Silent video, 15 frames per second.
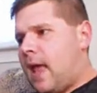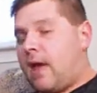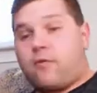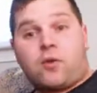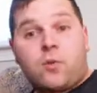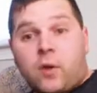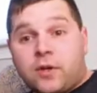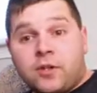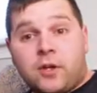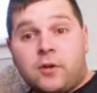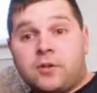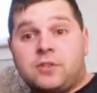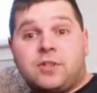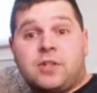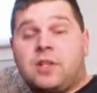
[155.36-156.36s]
Everyone
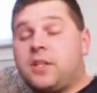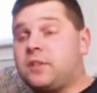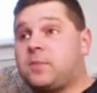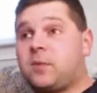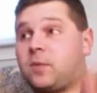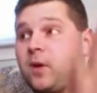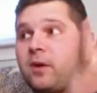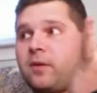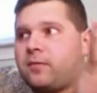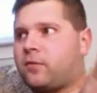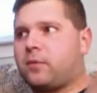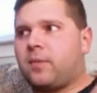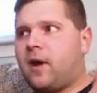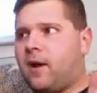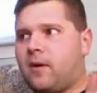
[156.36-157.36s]
knows it. It's been around
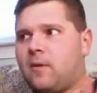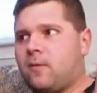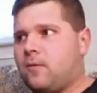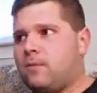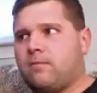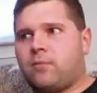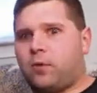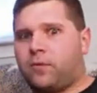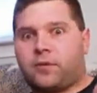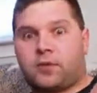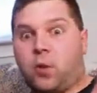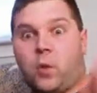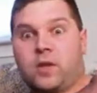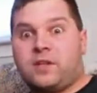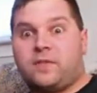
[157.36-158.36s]
for about over
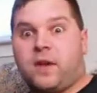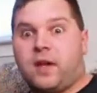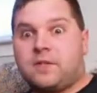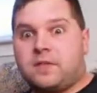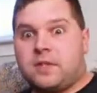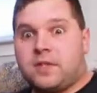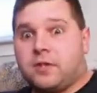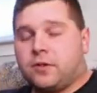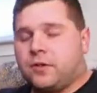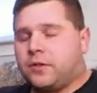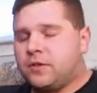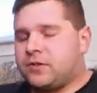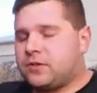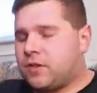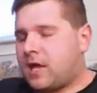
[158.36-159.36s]
25
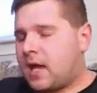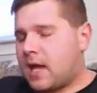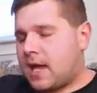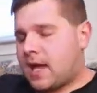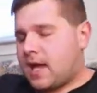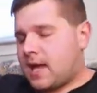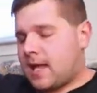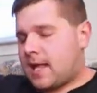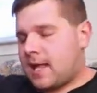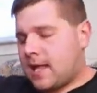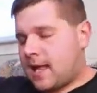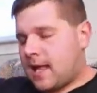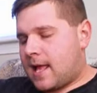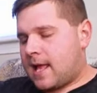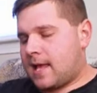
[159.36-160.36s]
years.
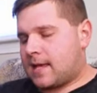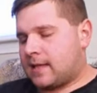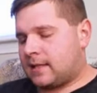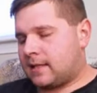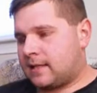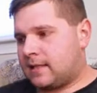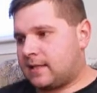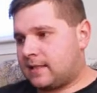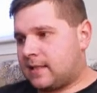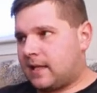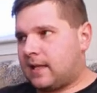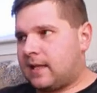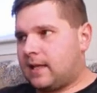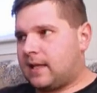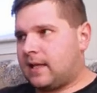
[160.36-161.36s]
And
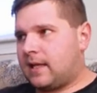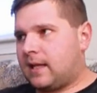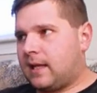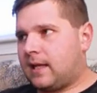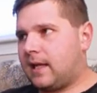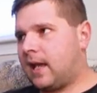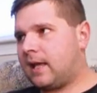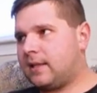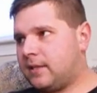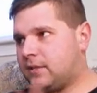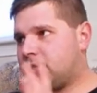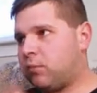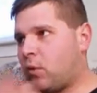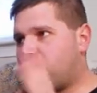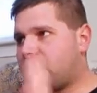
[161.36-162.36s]
at
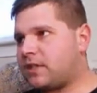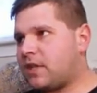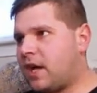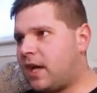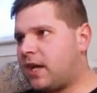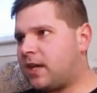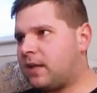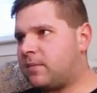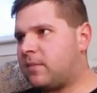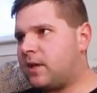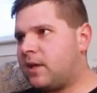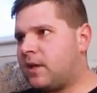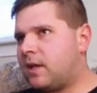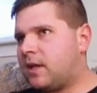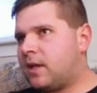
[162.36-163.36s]
this point in time,
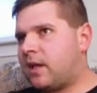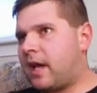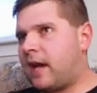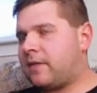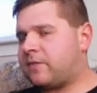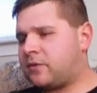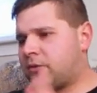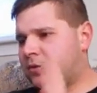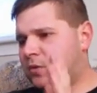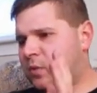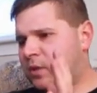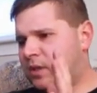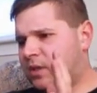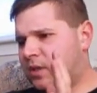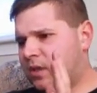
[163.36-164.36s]
after
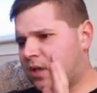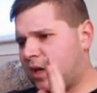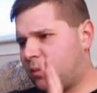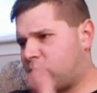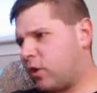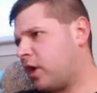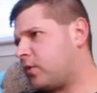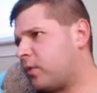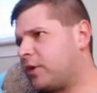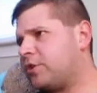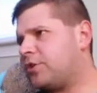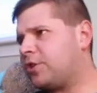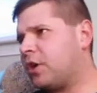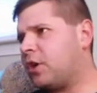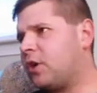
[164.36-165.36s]
doing a Broadway
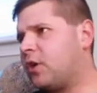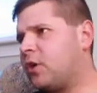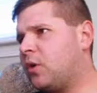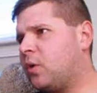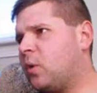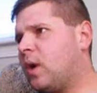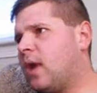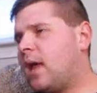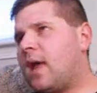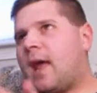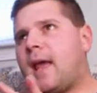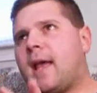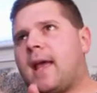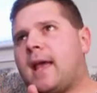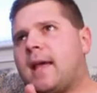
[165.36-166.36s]
show
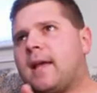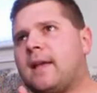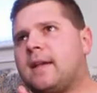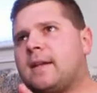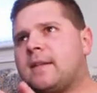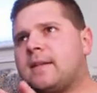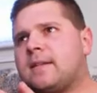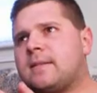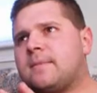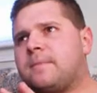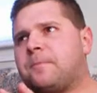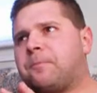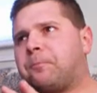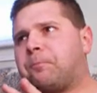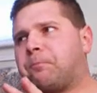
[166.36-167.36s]
and,
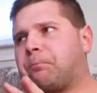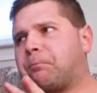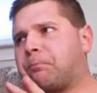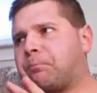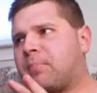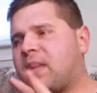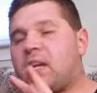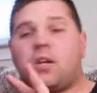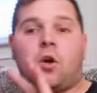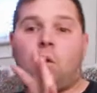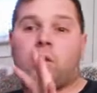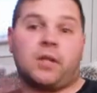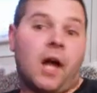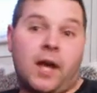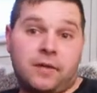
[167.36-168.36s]
you know,
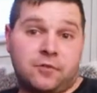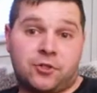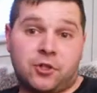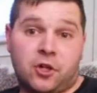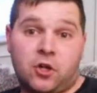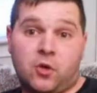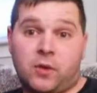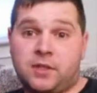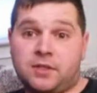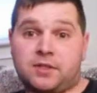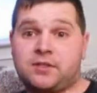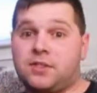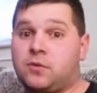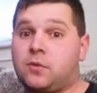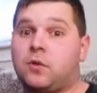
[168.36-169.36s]
a live show in
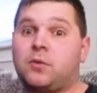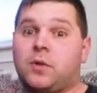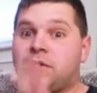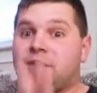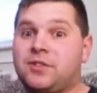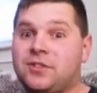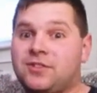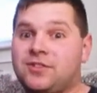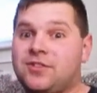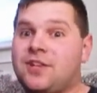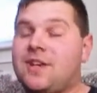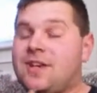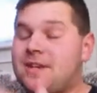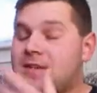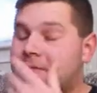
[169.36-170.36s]
Disney World, which I did
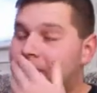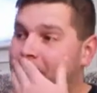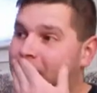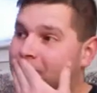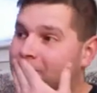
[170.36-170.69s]
see